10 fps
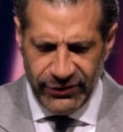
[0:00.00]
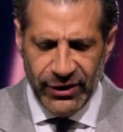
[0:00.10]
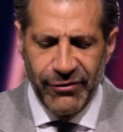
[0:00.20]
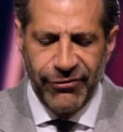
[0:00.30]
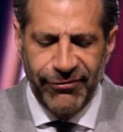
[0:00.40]

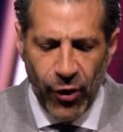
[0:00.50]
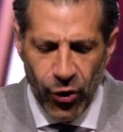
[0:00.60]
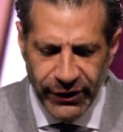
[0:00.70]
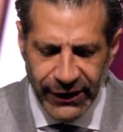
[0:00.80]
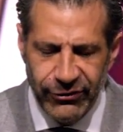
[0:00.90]
It's
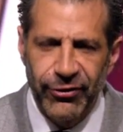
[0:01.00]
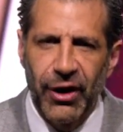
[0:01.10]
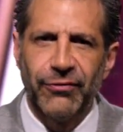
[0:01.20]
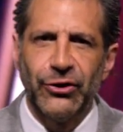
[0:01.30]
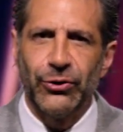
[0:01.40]
unfolding in
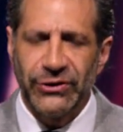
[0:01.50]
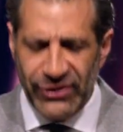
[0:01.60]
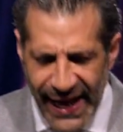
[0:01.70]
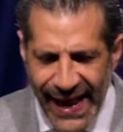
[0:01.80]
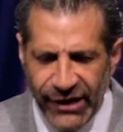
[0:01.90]
front of you.
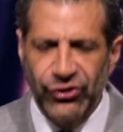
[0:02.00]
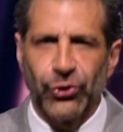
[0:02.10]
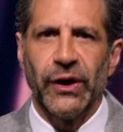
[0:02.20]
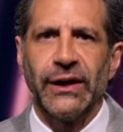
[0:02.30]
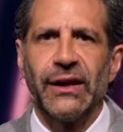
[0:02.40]
It's
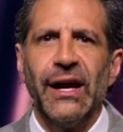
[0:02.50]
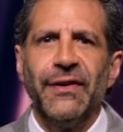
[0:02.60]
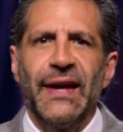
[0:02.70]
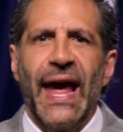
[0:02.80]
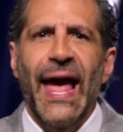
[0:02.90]
entering.
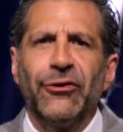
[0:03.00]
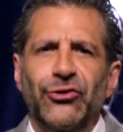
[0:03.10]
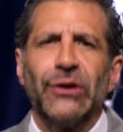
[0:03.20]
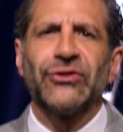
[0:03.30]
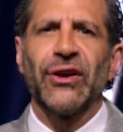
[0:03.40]
The
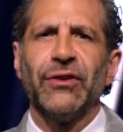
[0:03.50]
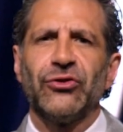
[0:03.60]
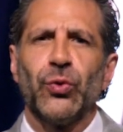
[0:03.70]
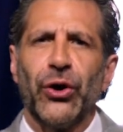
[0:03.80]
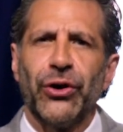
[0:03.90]
entrance of
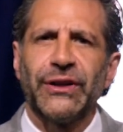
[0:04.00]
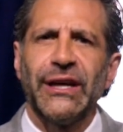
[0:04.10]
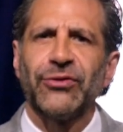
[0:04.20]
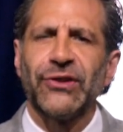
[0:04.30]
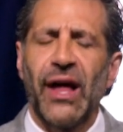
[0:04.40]
his word
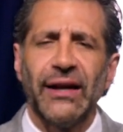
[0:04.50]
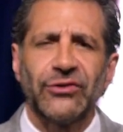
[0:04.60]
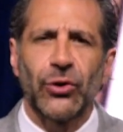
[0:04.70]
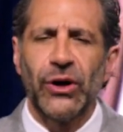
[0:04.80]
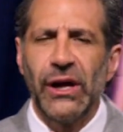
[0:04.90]
gives
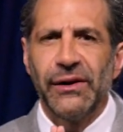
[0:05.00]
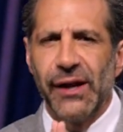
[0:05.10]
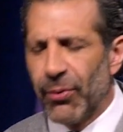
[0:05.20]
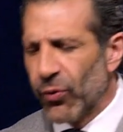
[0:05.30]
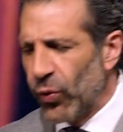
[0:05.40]
light. So
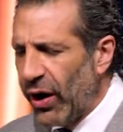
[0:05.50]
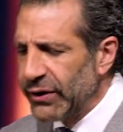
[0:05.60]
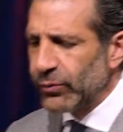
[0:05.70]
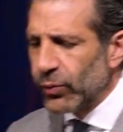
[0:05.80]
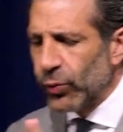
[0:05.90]
number
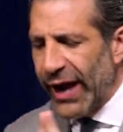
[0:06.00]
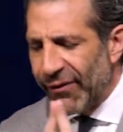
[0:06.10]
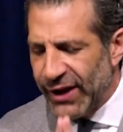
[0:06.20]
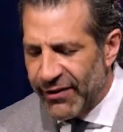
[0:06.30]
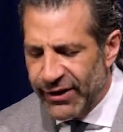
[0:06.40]
one, we
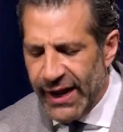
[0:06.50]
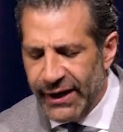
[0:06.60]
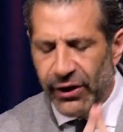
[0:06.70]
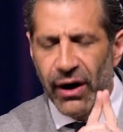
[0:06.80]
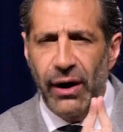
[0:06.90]
have to have an
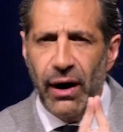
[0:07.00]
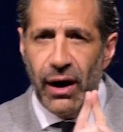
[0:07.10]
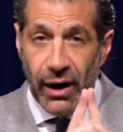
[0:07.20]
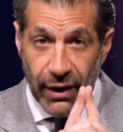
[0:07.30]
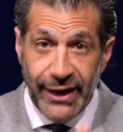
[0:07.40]
anchor.
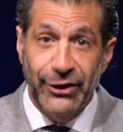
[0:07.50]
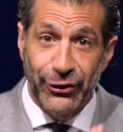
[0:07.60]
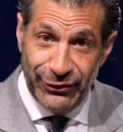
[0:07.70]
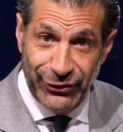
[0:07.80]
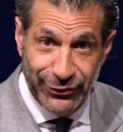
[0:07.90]
Our
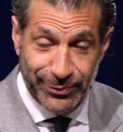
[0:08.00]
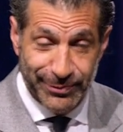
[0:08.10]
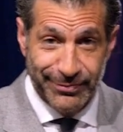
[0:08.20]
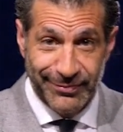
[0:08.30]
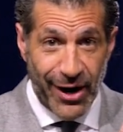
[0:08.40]
anchor is his
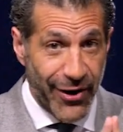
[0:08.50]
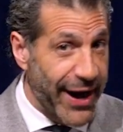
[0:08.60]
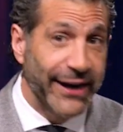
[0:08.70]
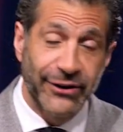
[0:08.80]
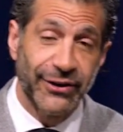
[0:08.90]
Our
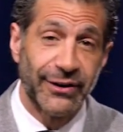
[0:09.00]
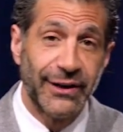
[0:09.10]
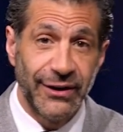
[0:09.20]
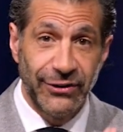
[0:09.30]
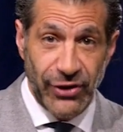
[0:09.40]
anchor
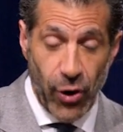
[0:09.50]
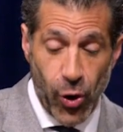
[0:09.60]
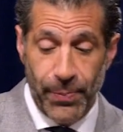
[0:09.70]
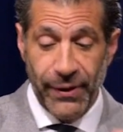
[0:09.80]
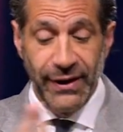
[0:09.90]
is
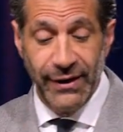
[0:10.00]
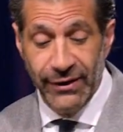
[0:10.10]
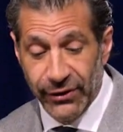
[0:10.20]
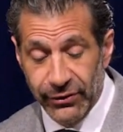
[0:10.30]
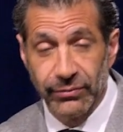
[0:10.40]
hope
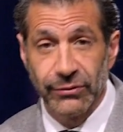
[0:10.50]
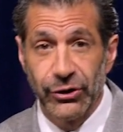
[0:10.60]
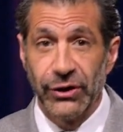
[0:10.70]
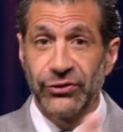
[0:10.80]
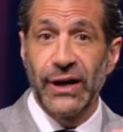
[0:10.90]
in the
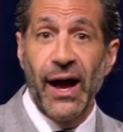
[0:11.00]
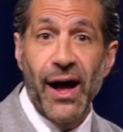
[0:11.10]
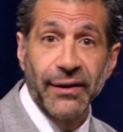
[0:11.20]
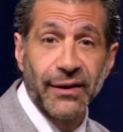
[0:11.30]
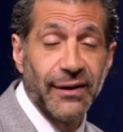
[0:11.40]
goodness of
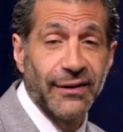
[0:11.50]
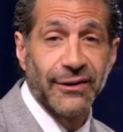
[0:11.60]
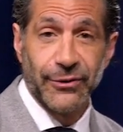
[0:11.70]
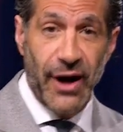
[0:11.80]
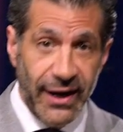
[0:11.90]
God,
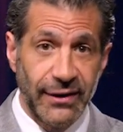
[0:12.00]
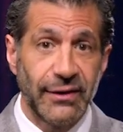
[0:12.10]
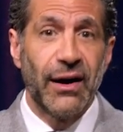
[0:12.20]
right?